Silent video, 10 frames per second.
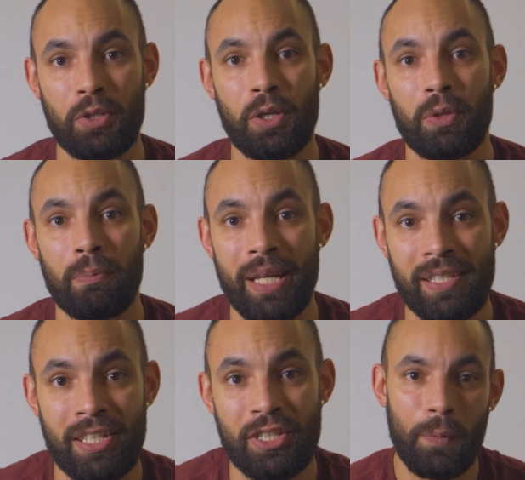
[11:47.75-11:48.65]
code
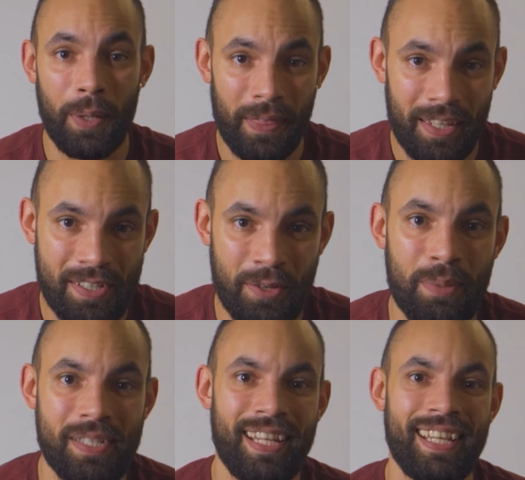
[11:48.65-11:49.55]
message with 0
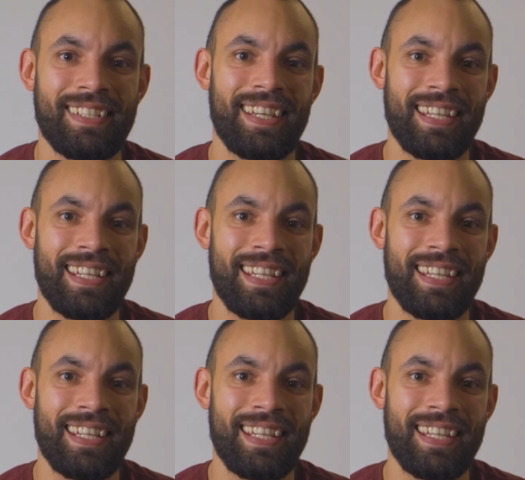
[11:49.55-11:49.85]
mistakes